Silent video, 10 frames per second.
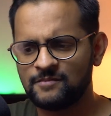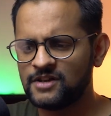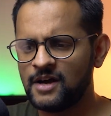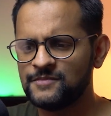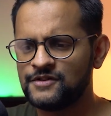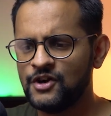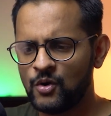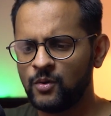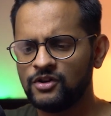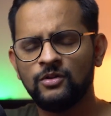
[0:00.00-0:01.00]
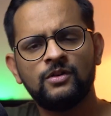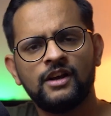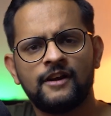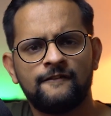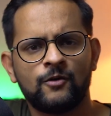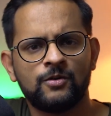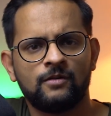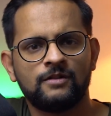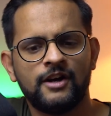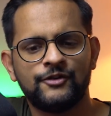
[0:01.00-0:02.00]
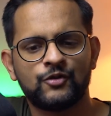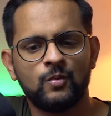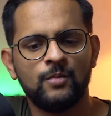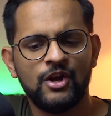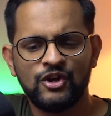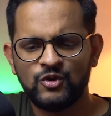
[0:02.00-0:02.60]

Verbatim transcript: Sometimes when you're looking at a photo on Lightroom,